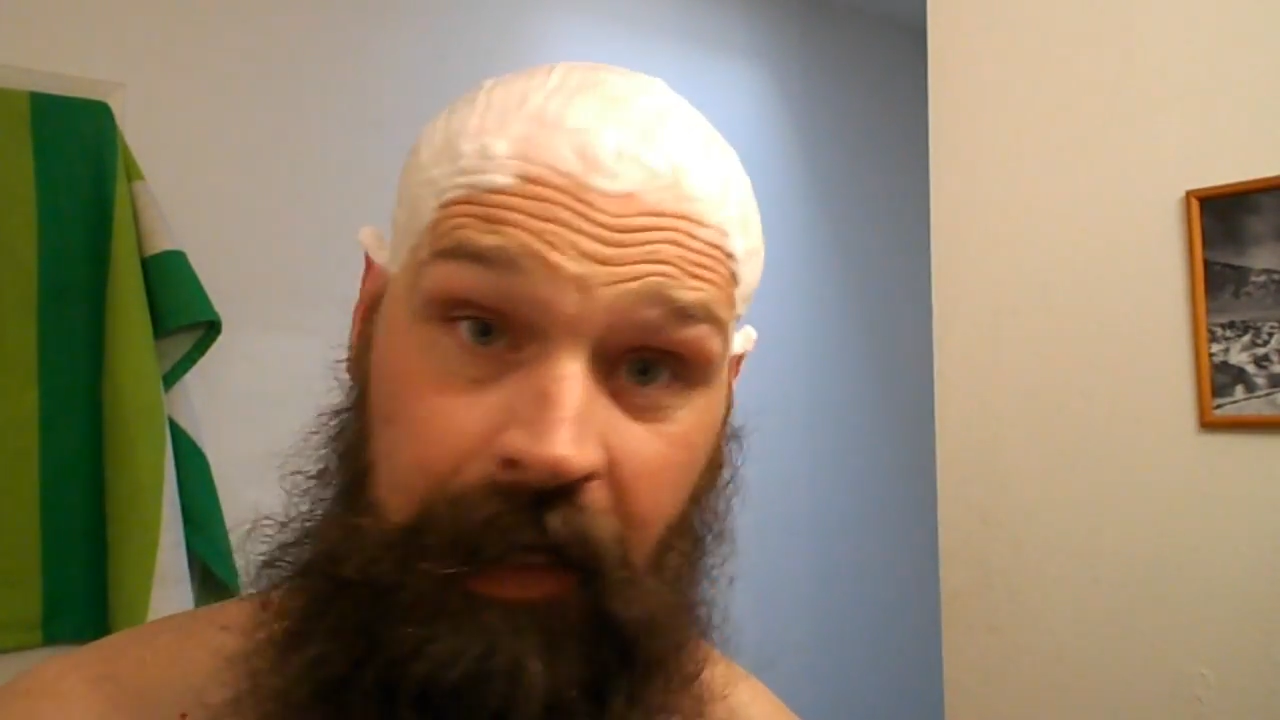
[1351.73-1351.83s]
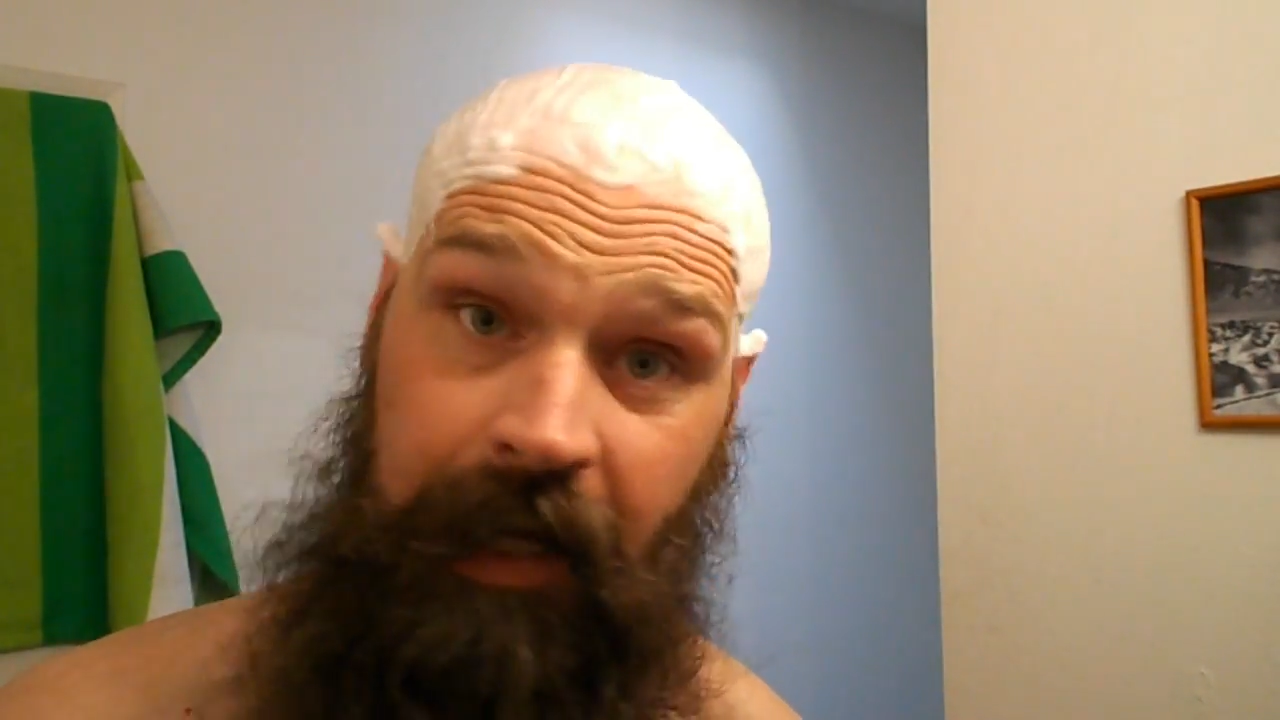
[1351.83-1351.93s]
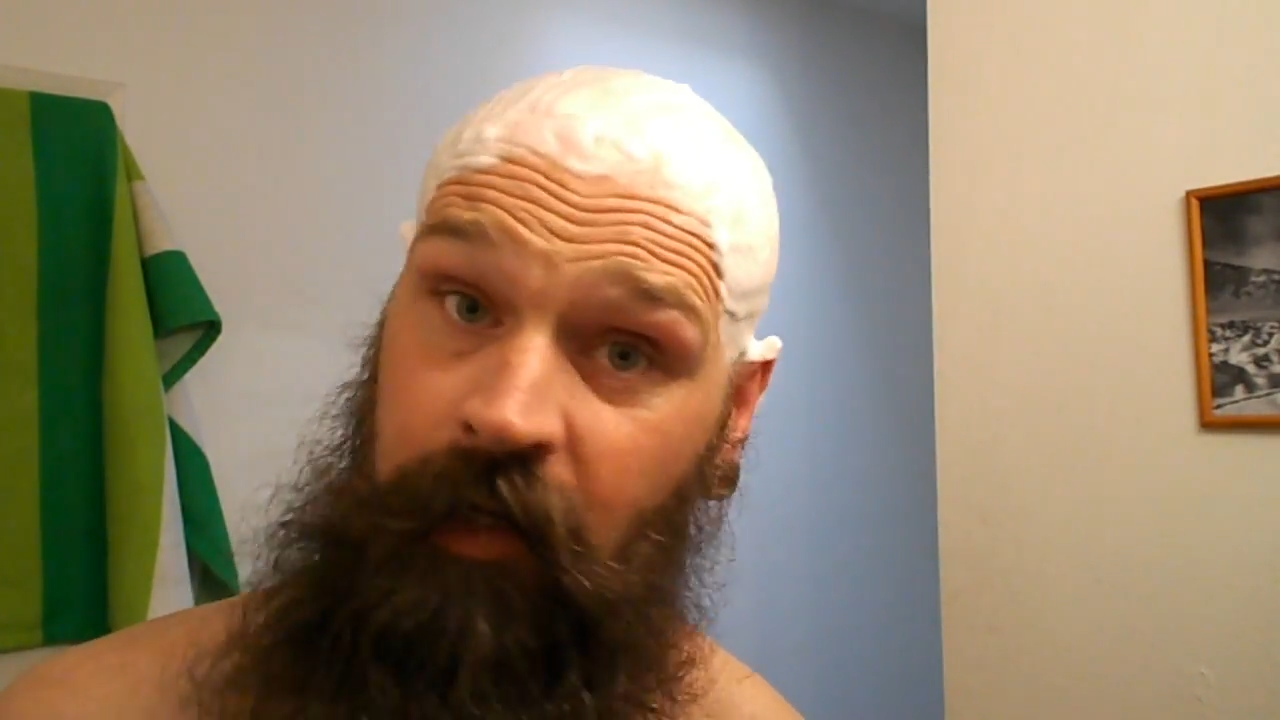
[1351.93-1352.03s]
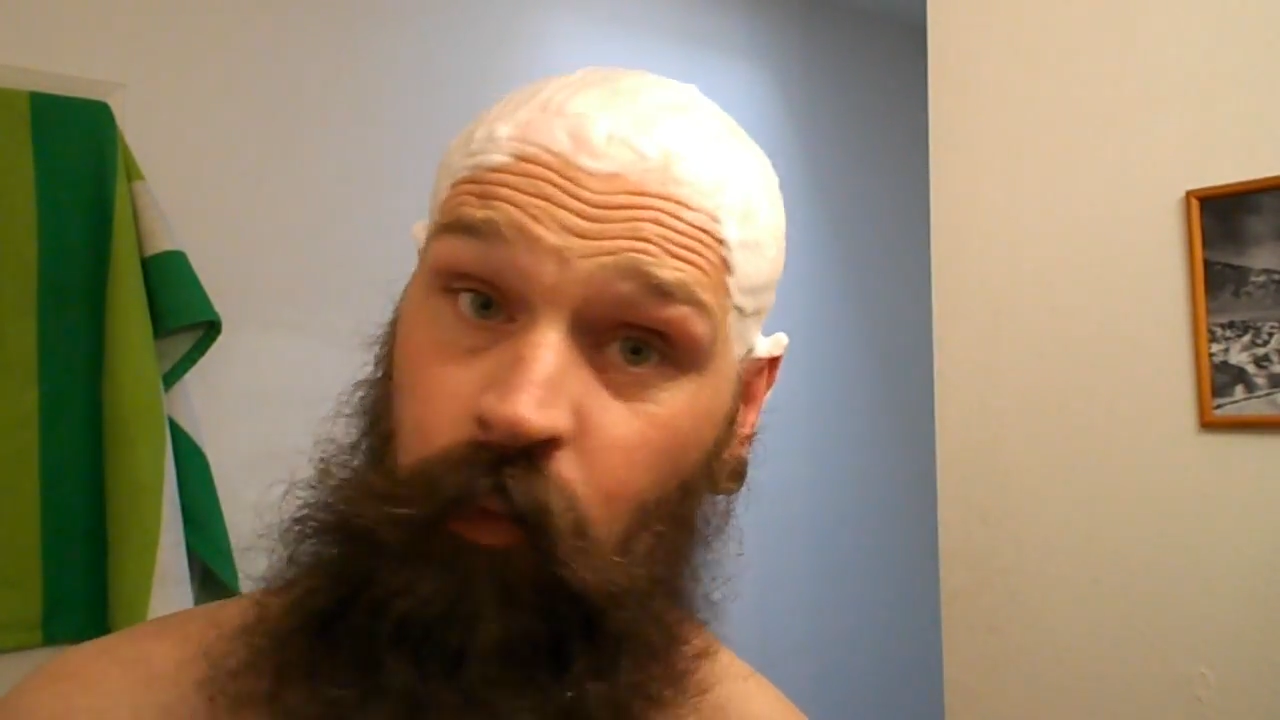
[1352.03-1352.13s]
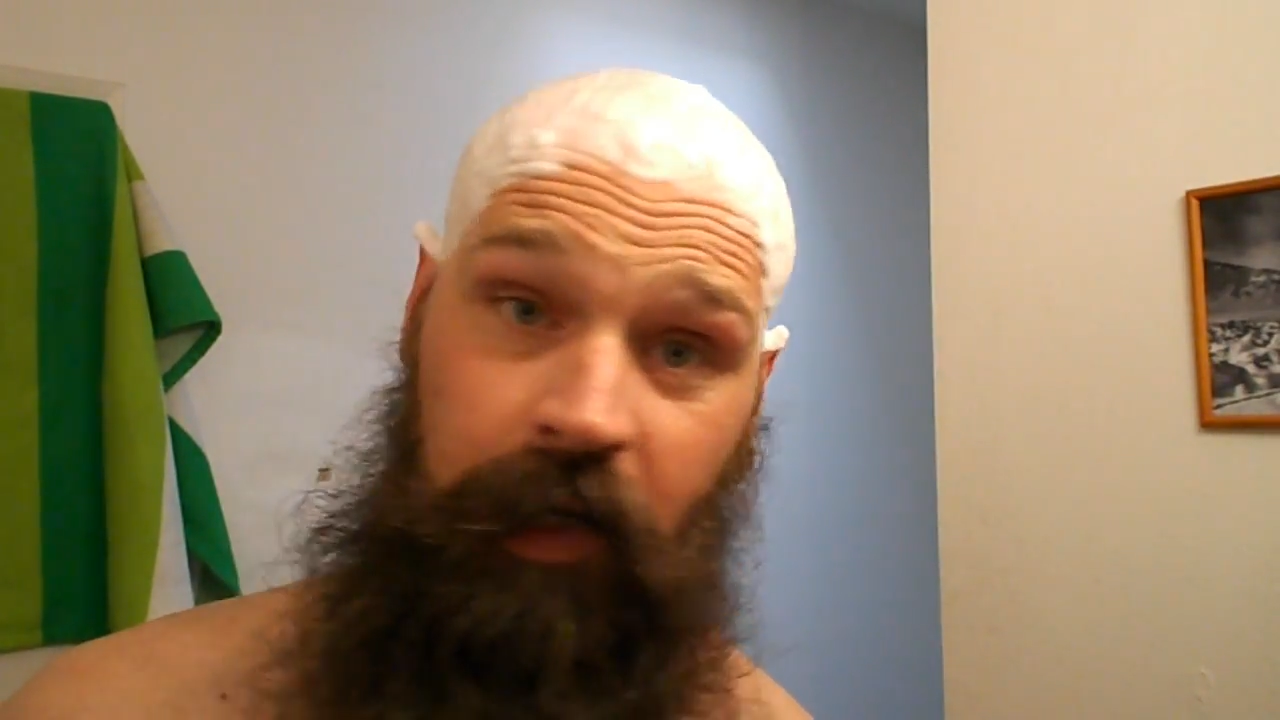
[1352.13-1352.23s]
to
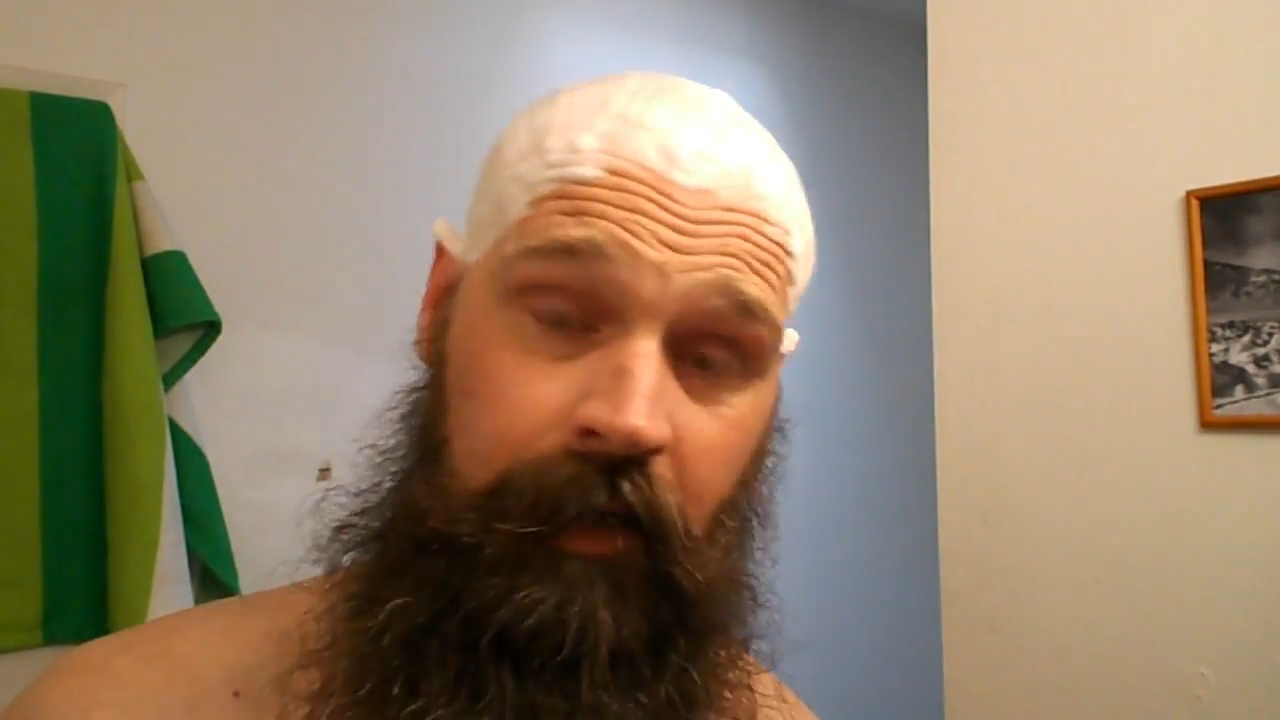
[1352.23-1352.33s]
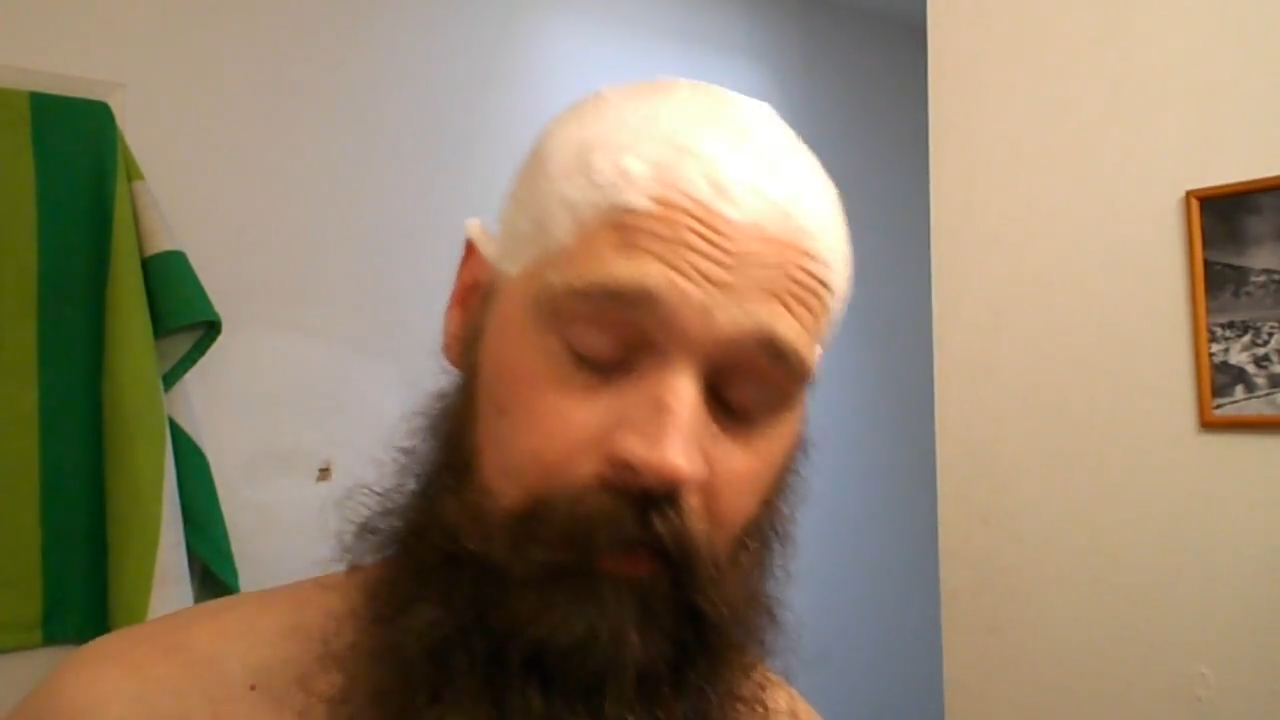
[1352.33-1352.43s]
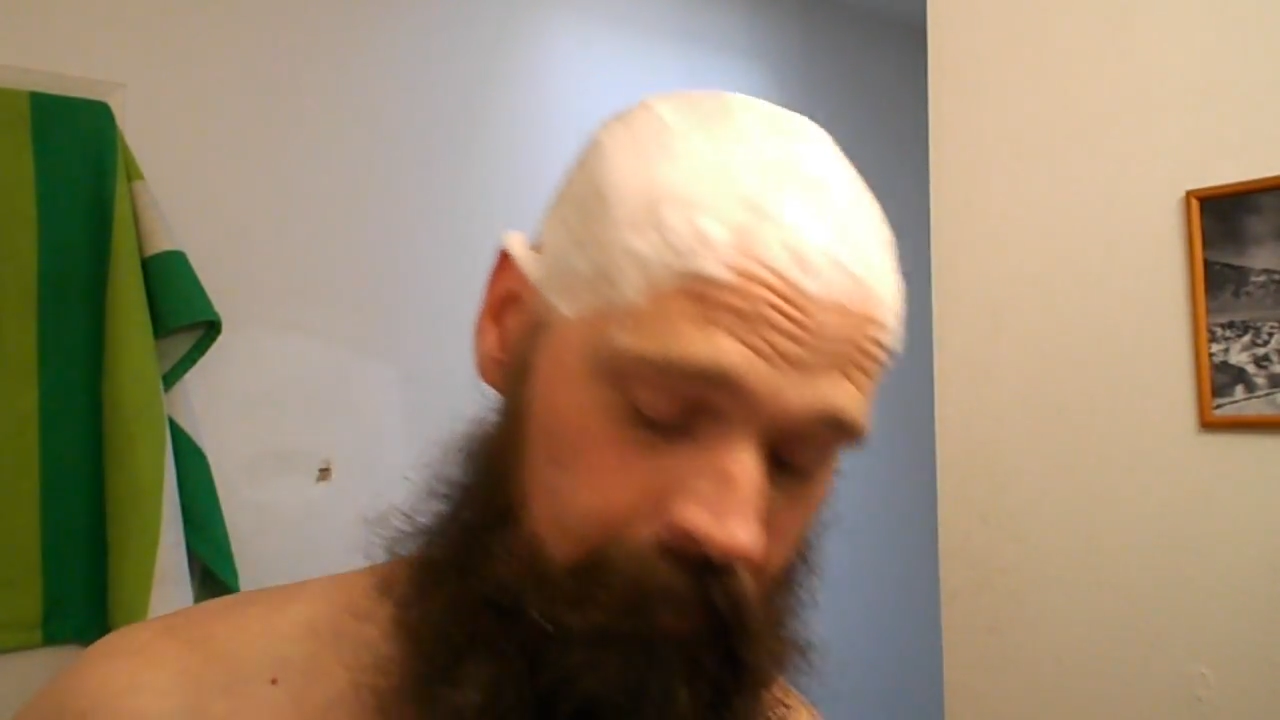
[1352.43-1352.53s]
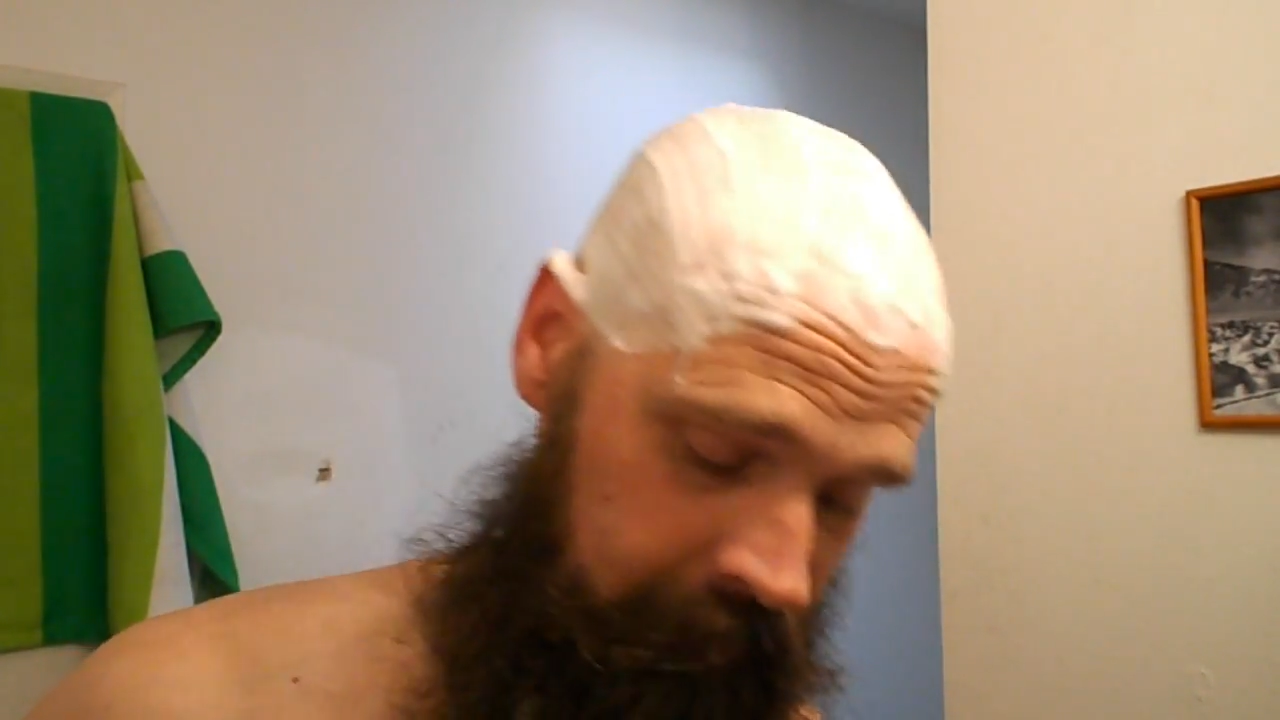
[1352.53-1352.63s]
end well.